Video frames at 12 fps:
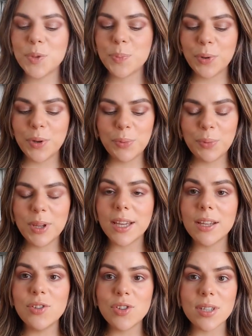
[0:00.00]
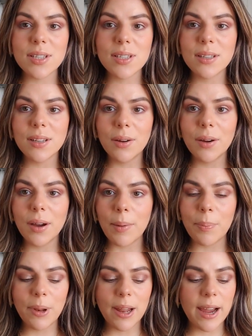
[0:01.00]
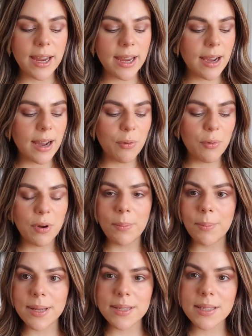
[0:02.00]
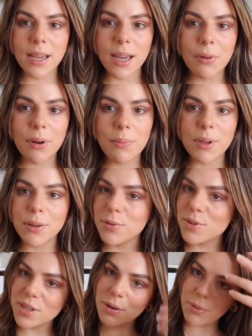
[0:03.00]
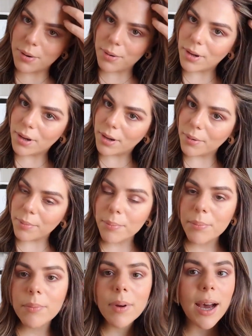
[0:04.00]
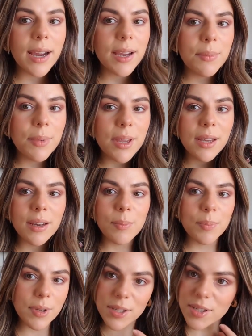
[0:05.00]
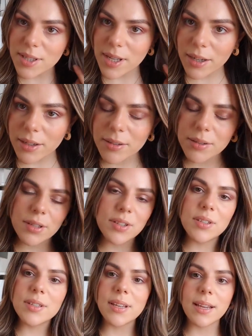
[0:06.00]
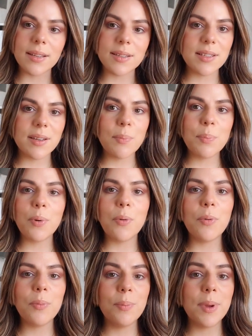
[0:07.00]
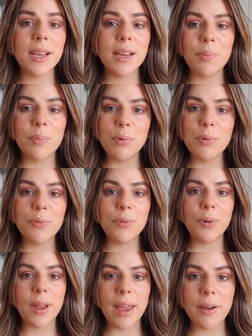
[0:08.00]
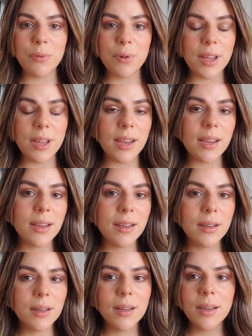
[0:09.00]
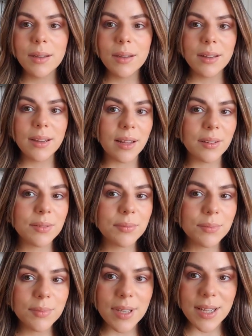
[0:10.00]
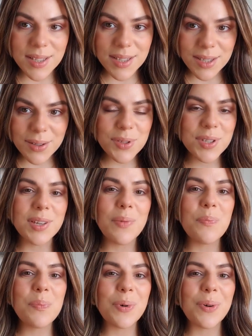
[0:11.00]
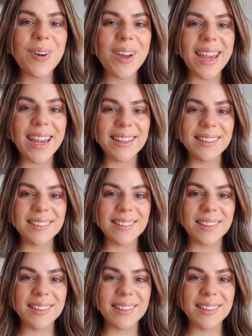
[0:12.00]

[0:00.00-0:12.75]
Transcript: point we can just apply our mascara because our eye makeup is done. This is like a simple makeup look for every day that is still simple and